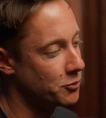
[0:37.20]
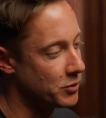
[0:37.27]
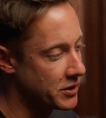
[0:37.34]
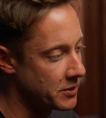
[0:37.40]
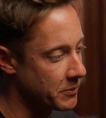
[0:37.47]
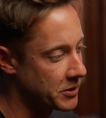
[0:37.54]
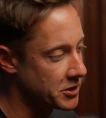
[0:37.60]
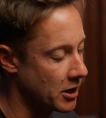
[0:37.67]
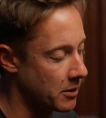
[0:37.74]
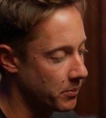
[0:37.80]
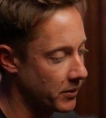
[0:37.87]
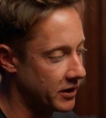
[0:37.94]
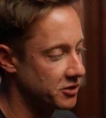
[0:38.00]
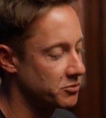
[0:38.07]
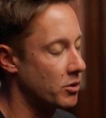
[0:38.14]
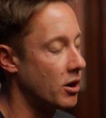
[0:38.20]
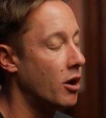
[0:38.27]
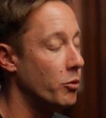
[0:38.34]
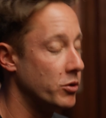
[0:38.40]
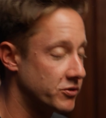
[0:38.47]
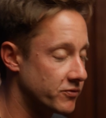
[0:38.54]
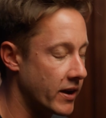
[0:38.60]
rhythm guitar players, we're
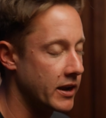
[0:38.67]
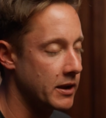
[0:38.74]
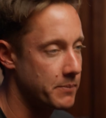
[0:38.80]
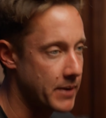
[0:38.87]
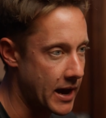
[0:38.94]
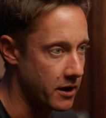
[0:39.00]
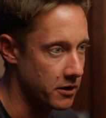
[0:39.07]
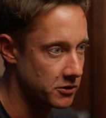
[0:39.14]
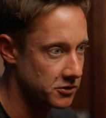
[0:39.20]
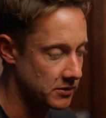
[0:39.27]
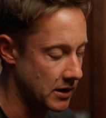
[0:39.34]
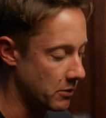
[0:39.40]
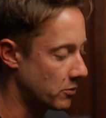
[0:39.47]
always finding patterns, right?